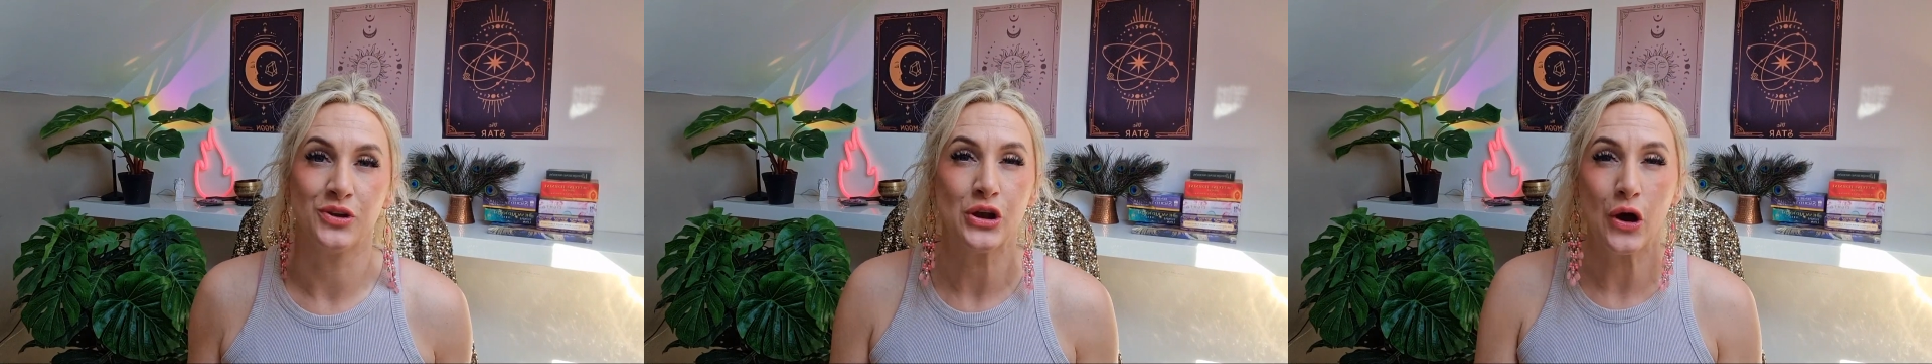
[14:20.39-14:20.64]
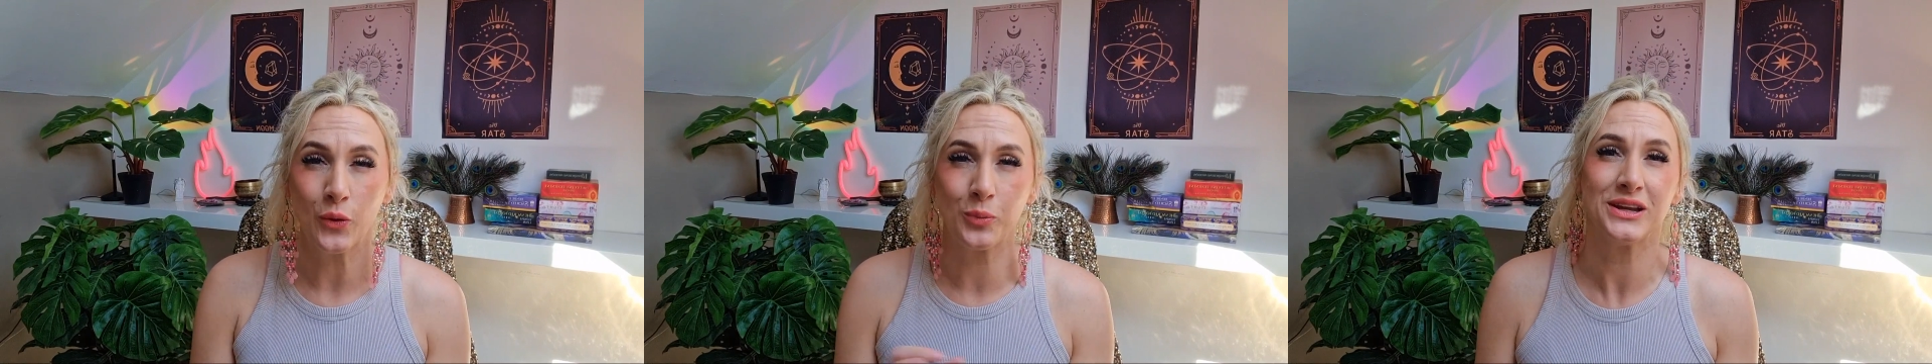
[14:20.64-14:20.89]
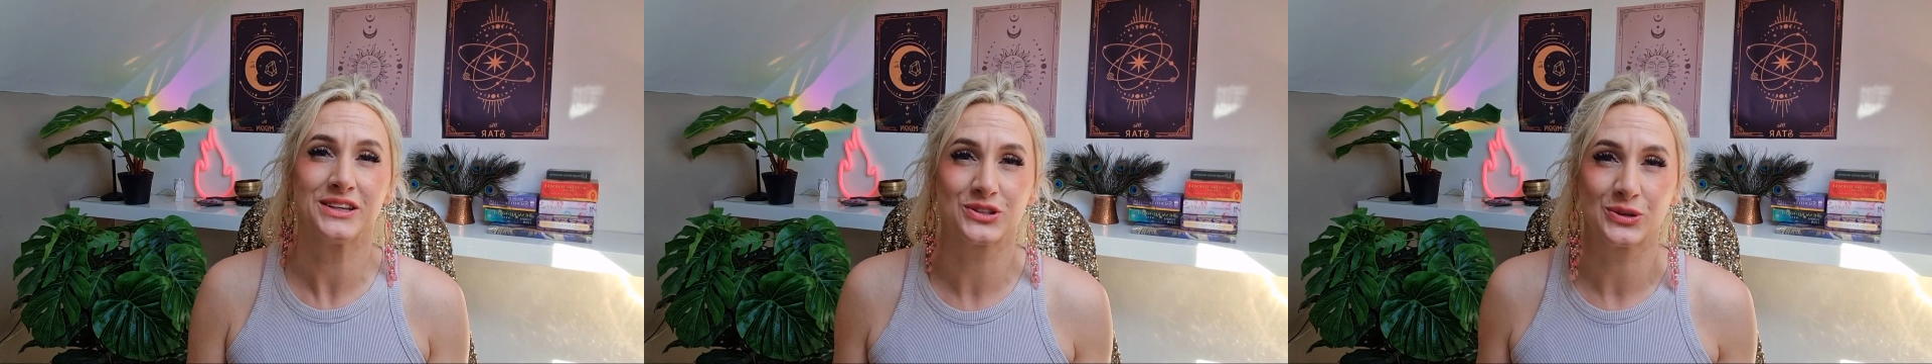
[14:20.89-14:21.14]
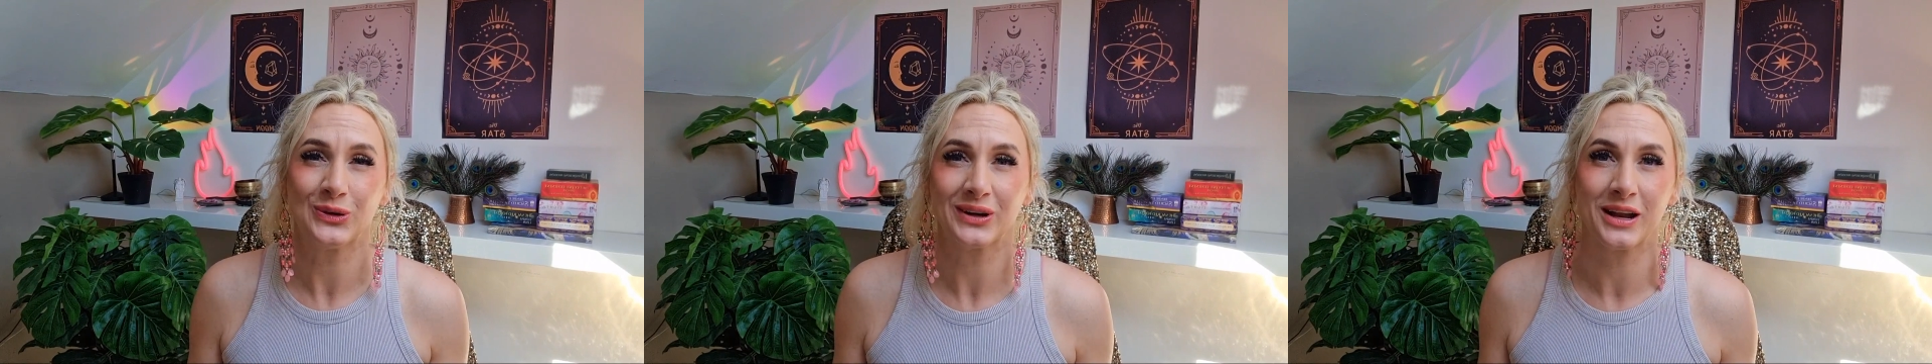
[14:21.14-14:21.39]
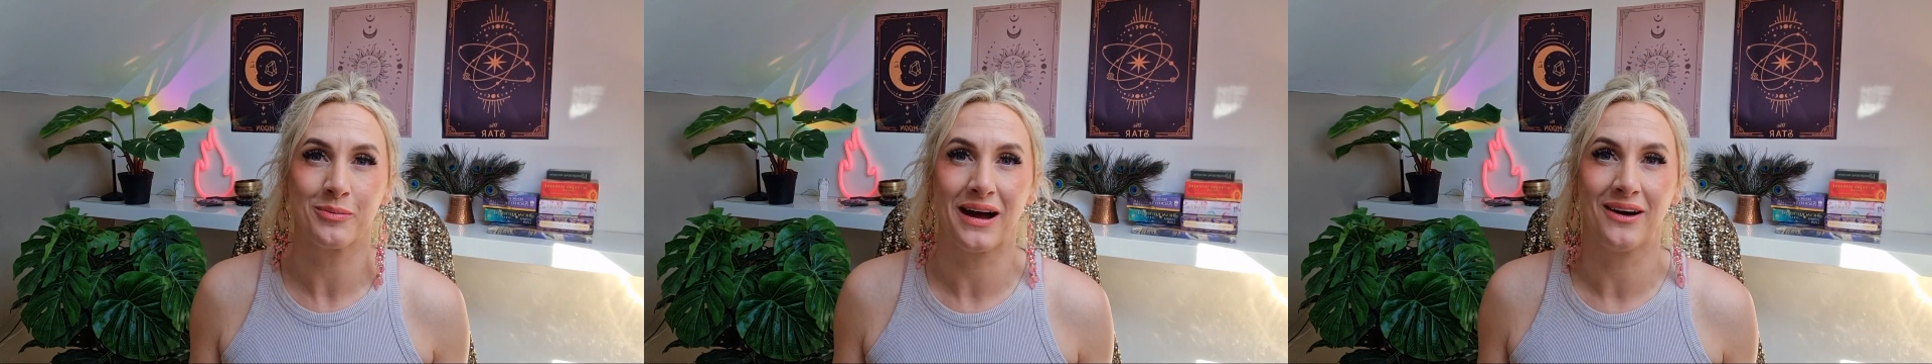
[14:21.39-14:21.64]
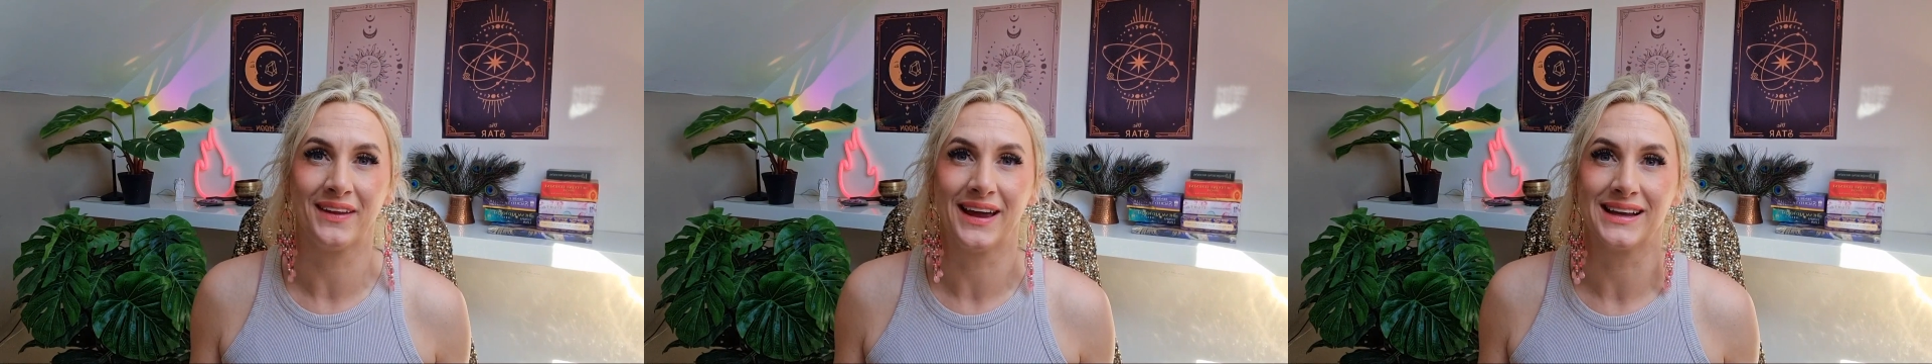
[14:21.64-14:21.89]
Nobody's talking
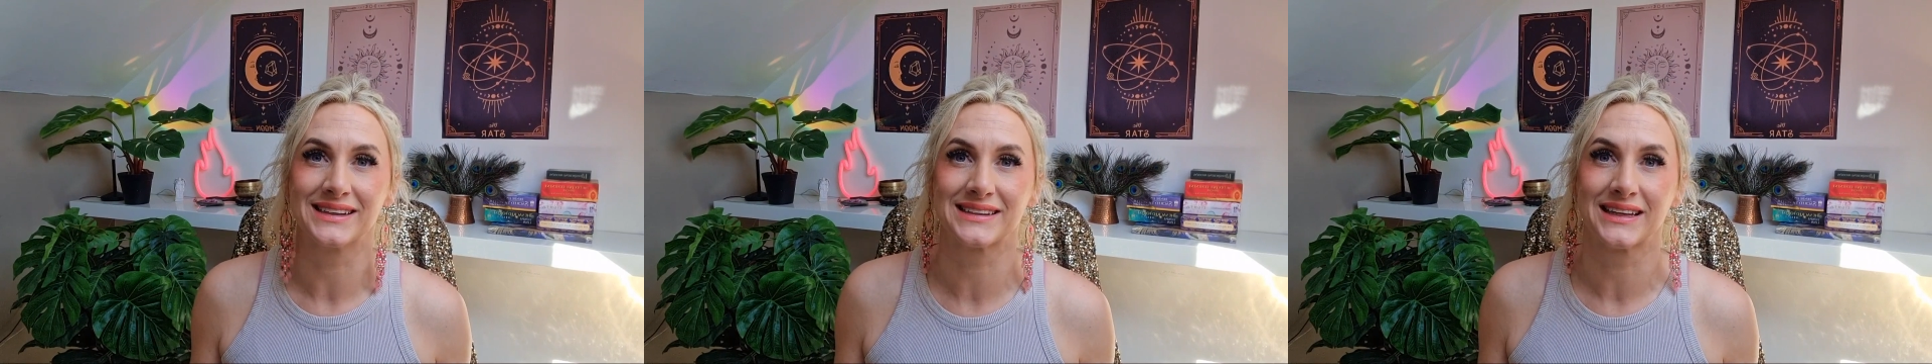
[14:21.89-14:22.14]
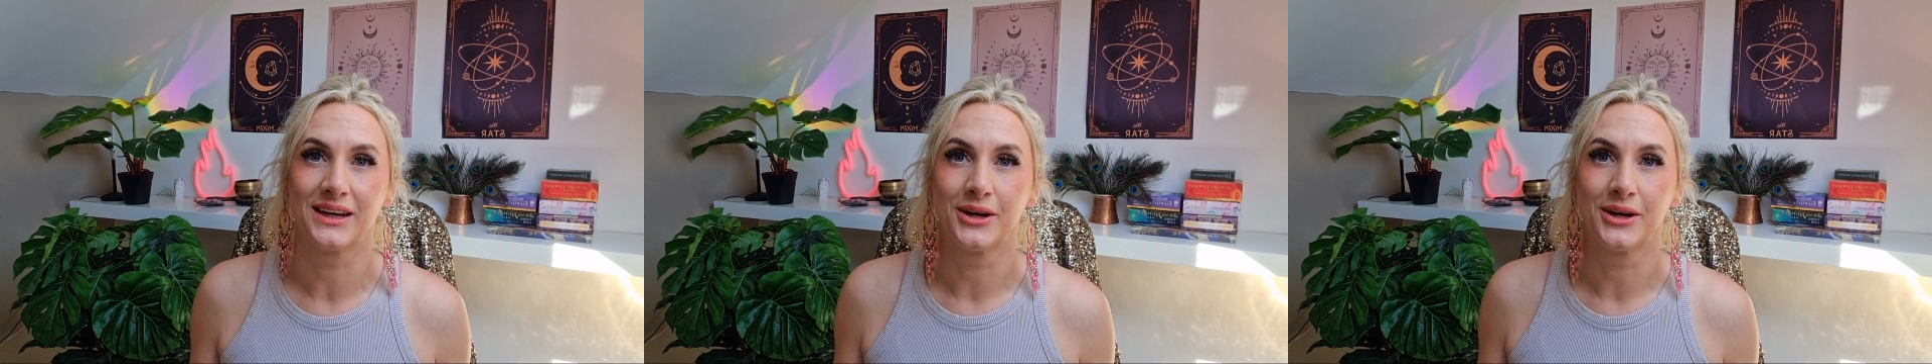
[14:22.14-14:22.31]
about this.